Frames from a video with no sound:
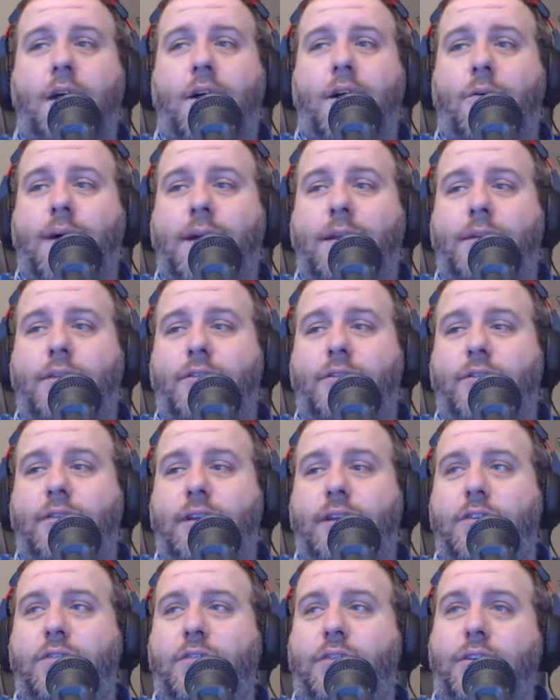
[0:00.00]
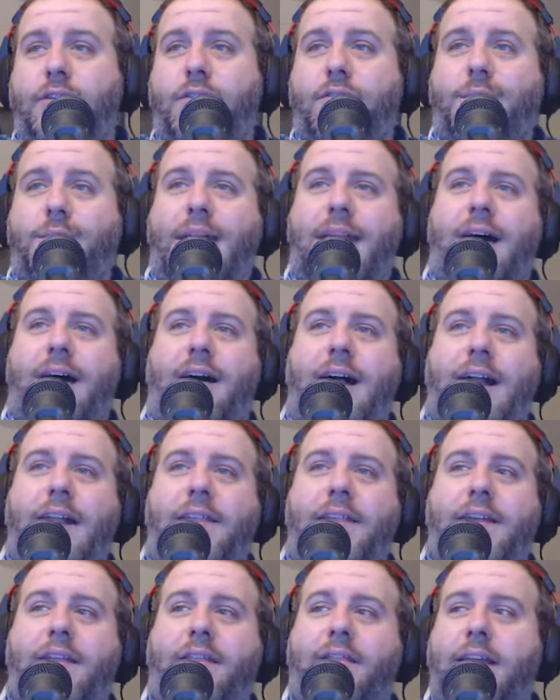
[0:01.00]
What do you do? Man, a lot of
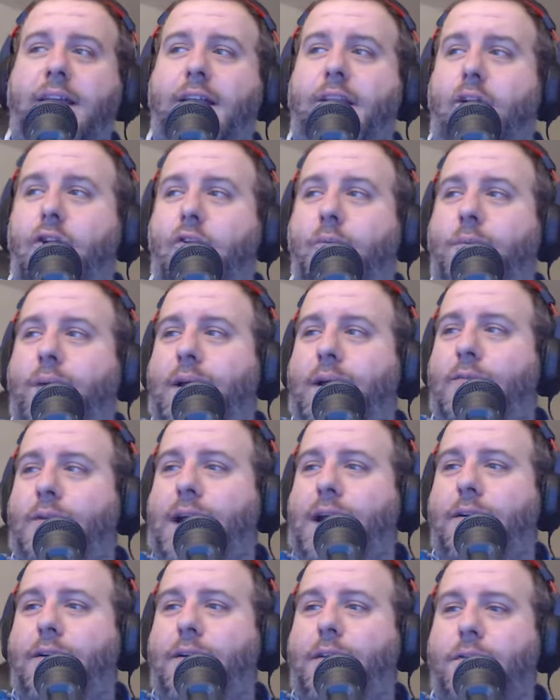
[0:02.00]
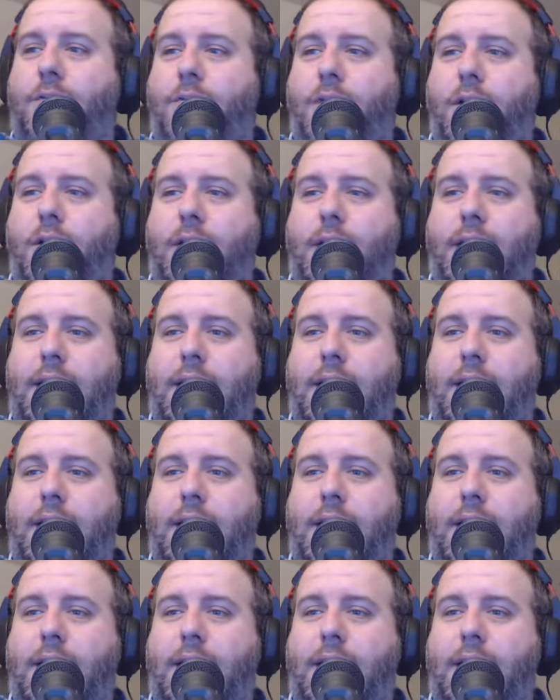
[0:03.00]
these things opened when I was at work,